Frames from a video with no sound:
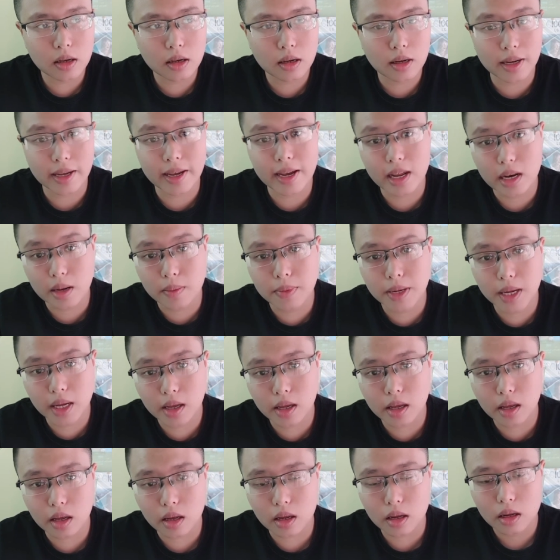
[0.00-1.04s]
academic
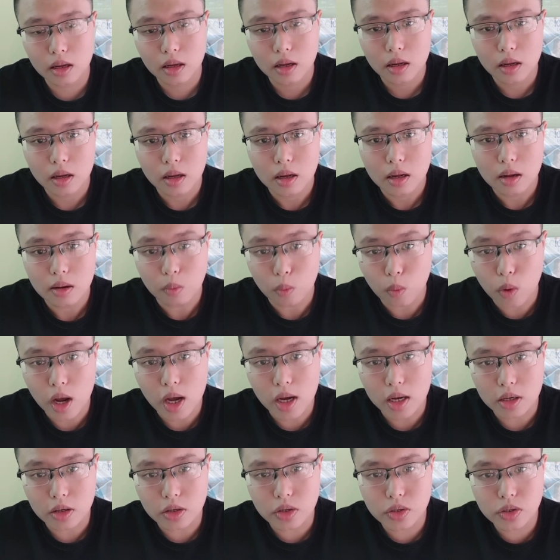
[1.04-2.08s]

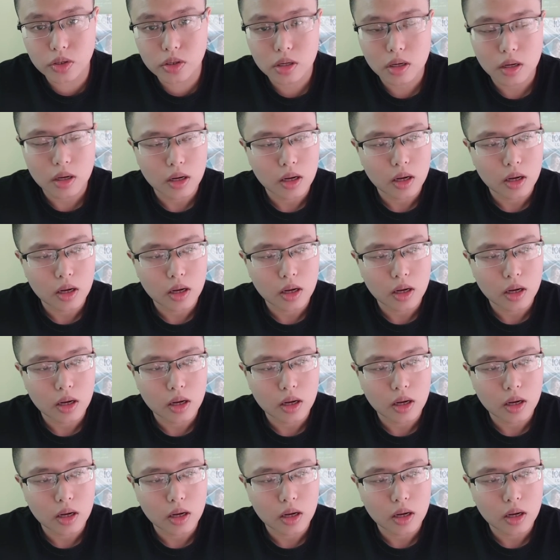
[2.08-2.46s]
ways.